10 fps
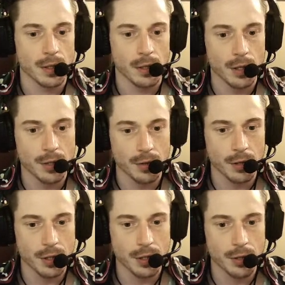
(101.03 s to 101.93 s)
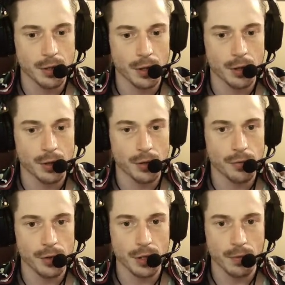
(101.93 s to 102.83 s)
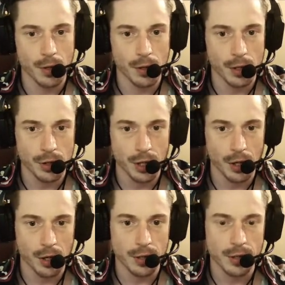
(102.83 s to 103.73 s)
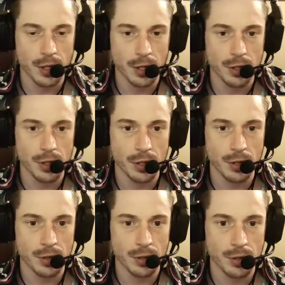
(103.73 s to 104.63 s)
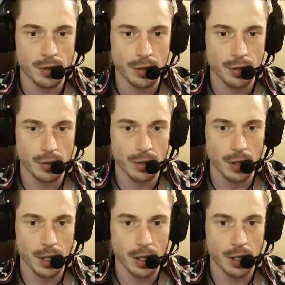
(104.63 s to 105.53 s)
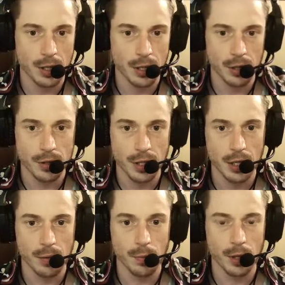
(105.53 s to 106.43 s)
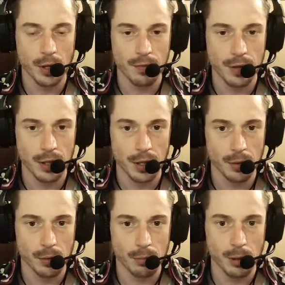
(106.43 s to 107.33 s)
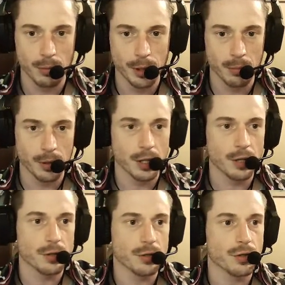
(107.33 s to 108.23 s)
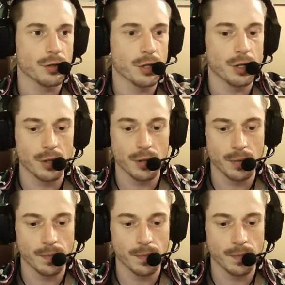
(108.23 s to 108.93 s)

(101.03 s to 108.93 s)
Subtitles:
so let's go first of all and check our extensions, and it looks like we don't have any like little bubble number there to show